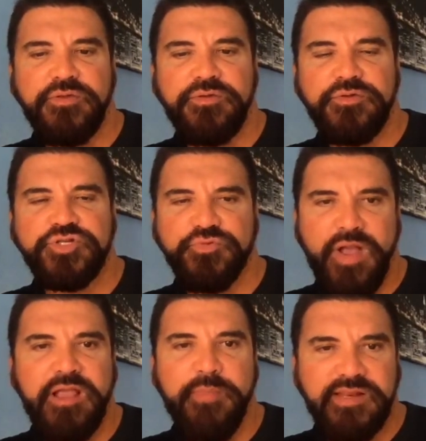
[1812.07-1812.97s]
you should
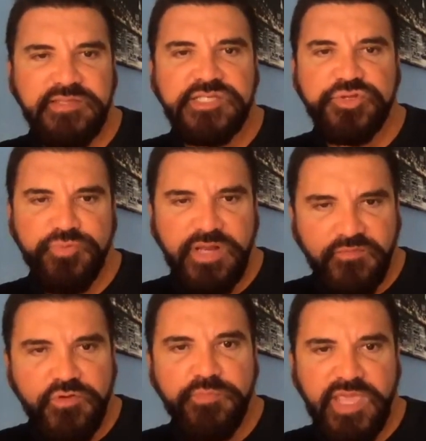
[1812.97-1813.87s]
recommend at least 3
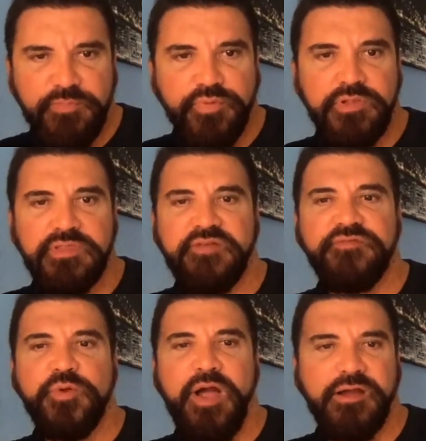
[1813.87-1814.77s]
different people if
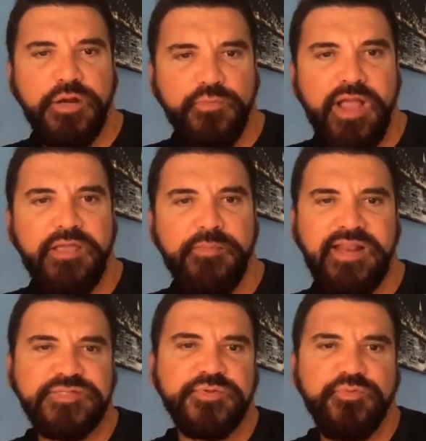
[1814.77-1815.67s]
you are going to recommend.
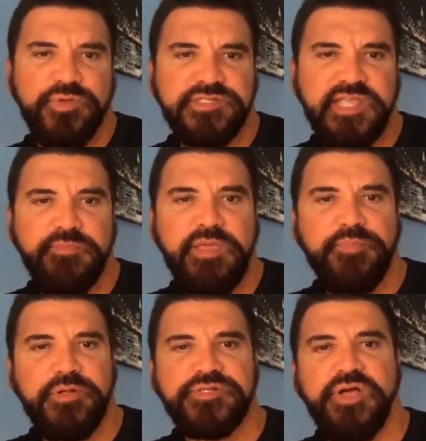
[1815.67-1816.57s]
That's what the real estate
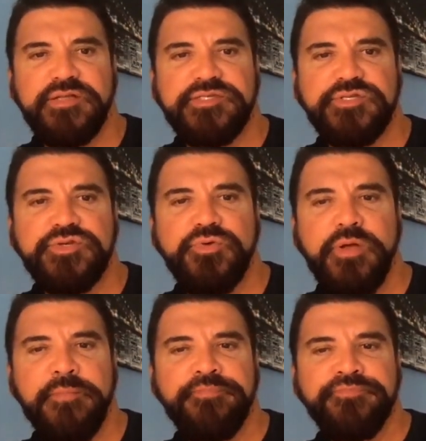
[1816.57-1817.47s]
people are taught to do.
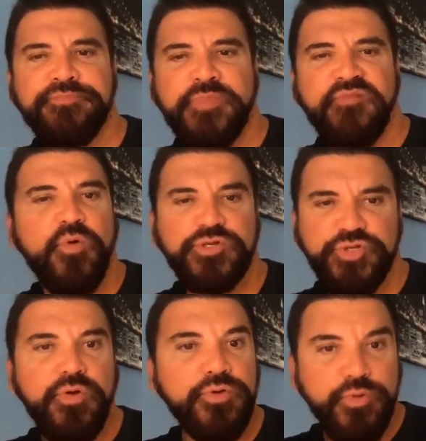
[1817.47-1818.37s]
Of course,
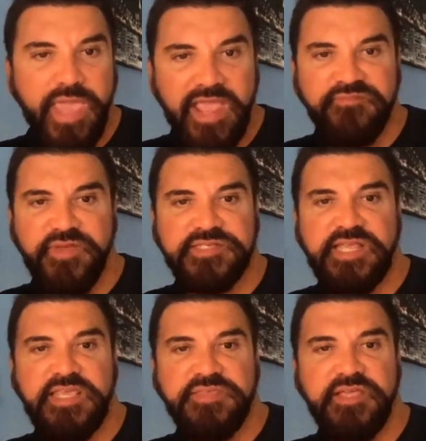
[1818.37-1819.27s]
you can't fix
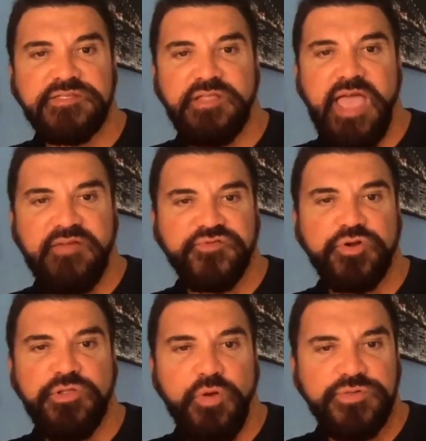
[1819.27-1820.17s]
anything until after
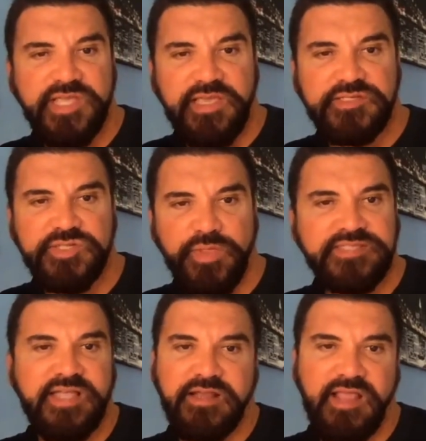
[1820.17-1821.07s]
closing, so
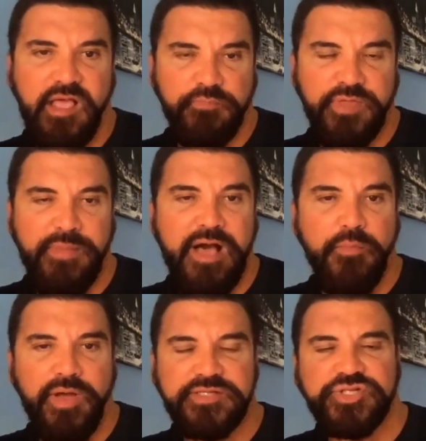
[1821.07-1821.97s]
that's not going to help them out
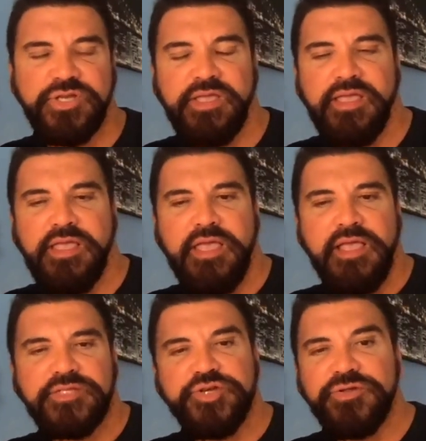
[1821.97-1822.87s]
much.
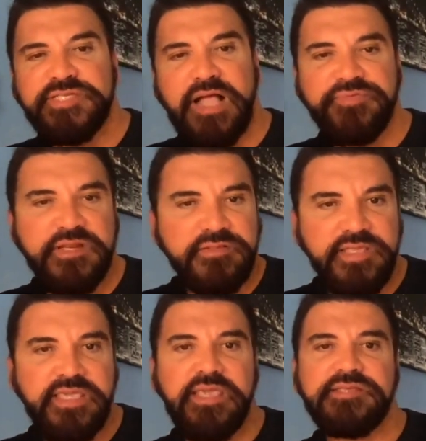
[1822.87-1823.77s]
Turns out that a
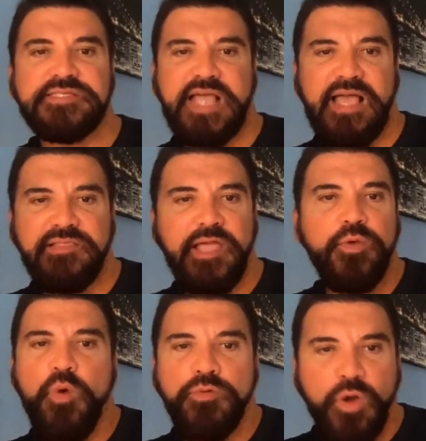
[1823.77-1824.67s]
leaking skylight
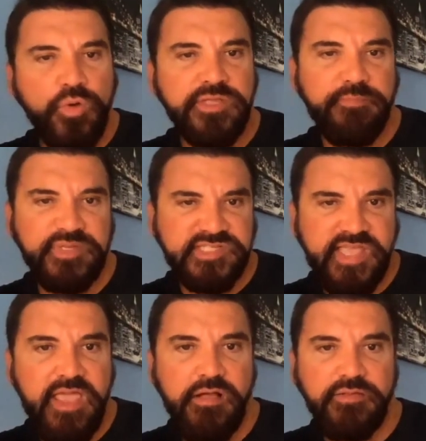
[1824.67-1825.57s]
won't hold up a
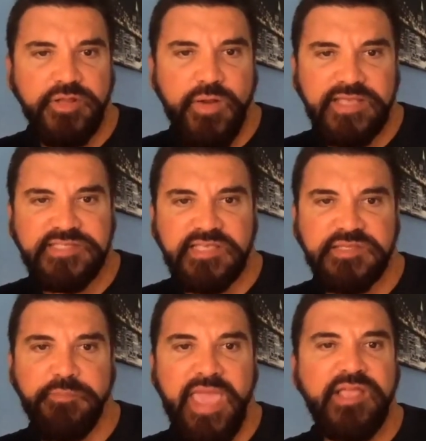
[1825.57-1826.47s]
sale. As a
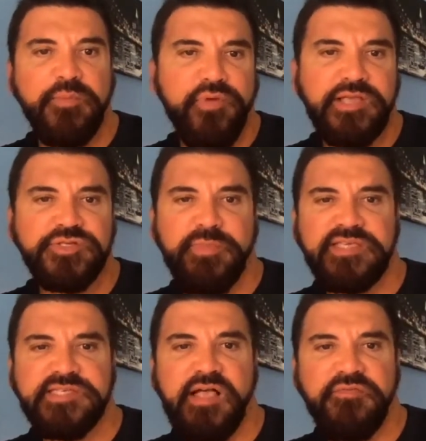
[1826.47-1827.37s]
bank appraiser
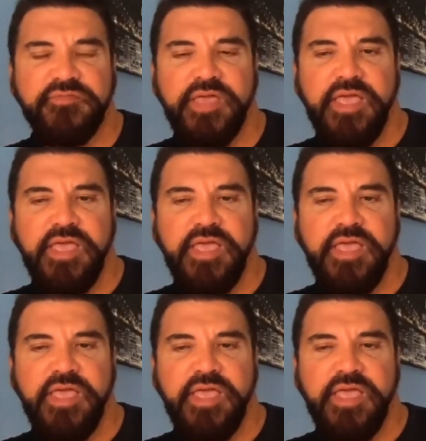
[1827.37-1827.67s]
myself,